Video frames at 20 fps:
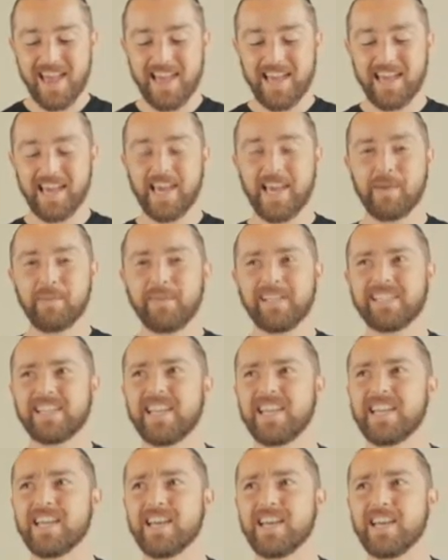He came to me and
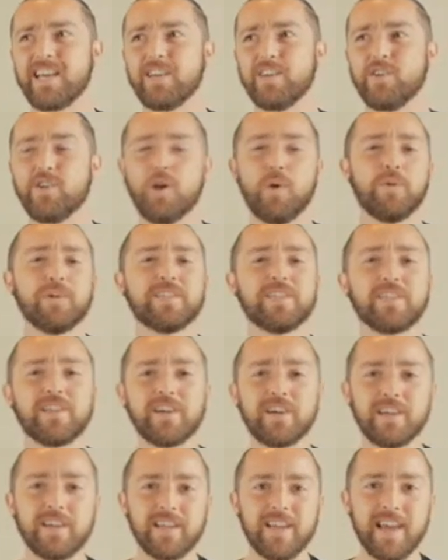said, no one's
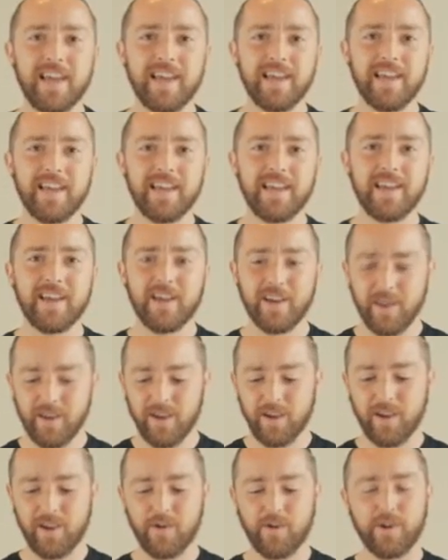done a
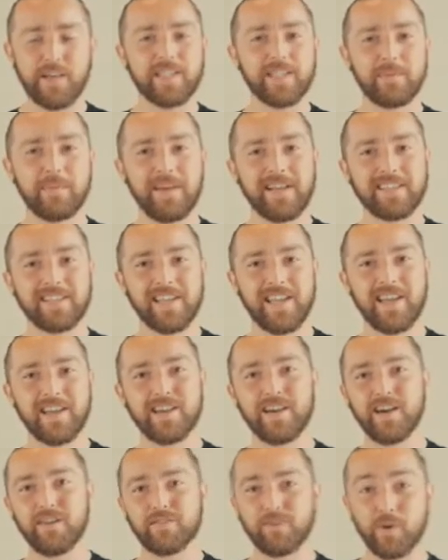crazy man's
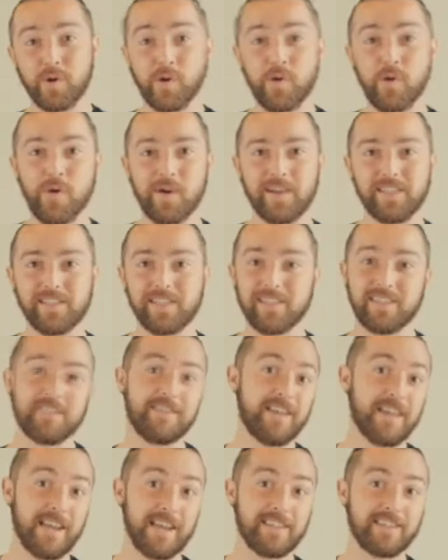handcuffs with coins.
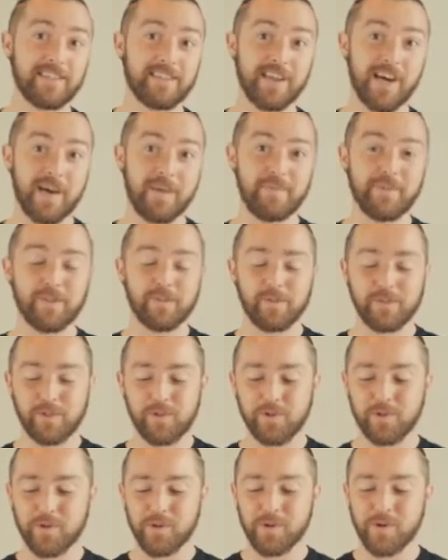And at the time, this was
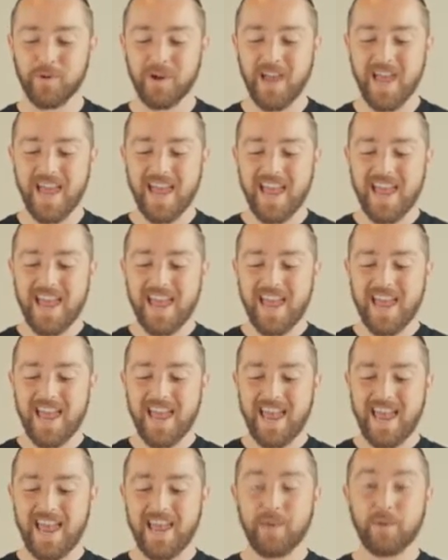true.
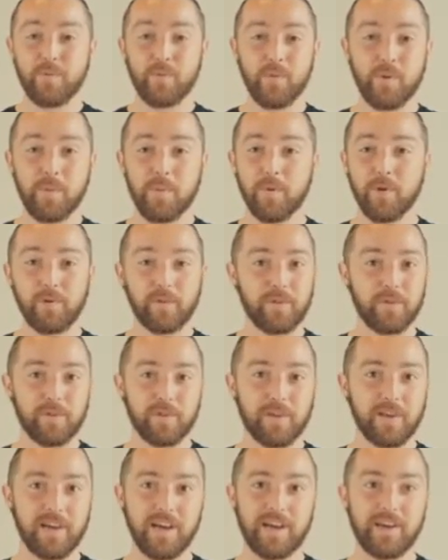And we both
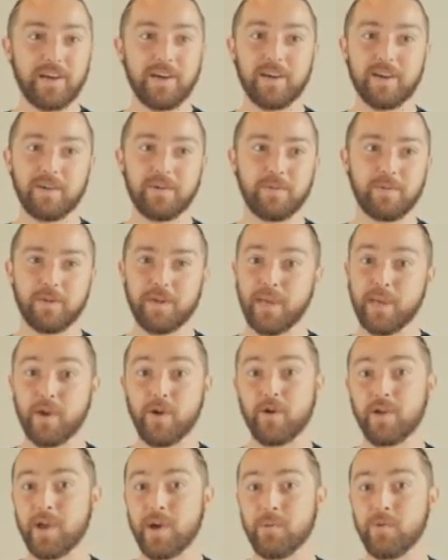kind of were like,
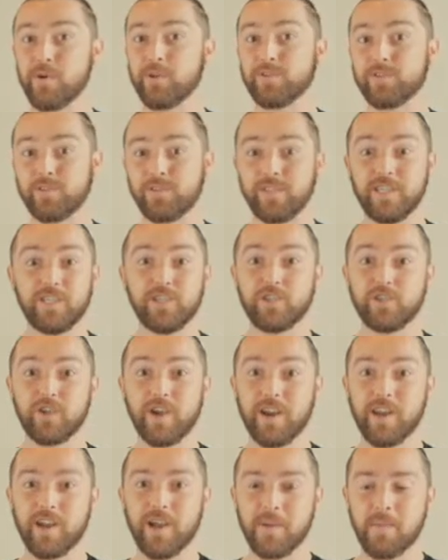okay, we'll each
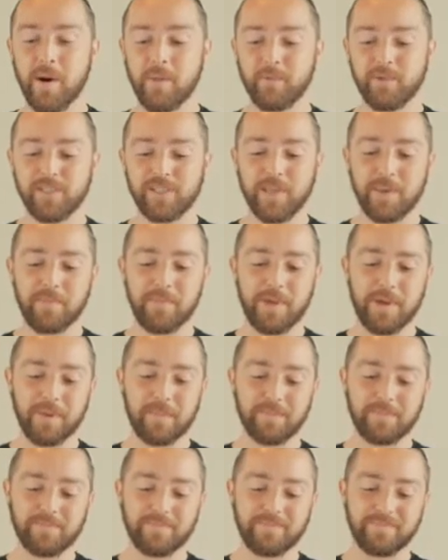try to come up with something.
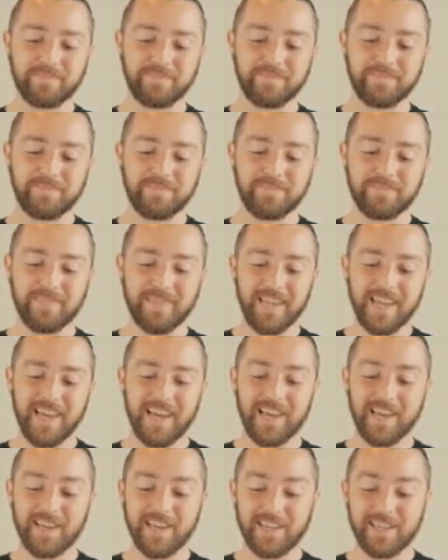
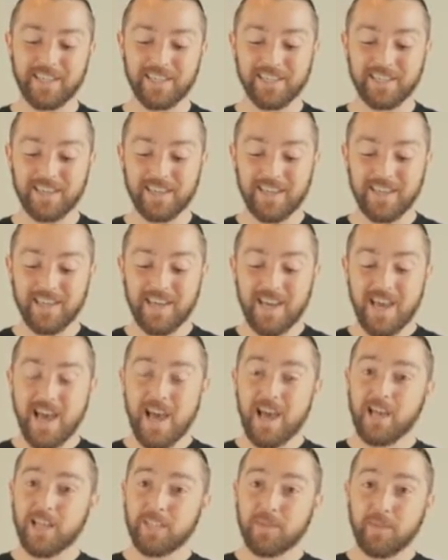And I
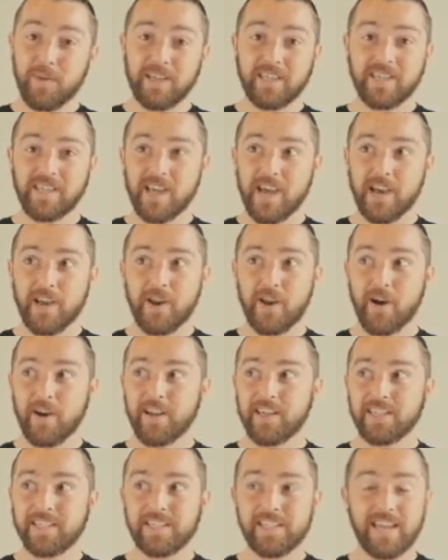spent a night on
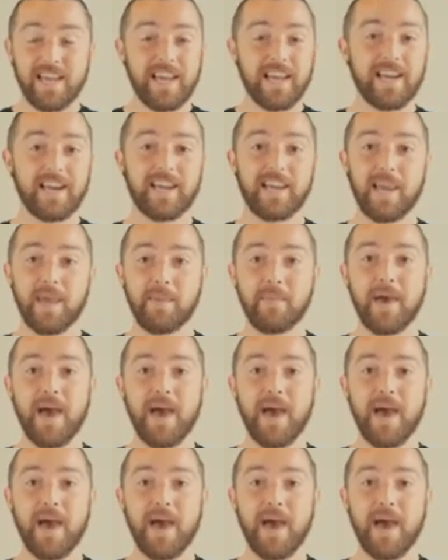it, and I came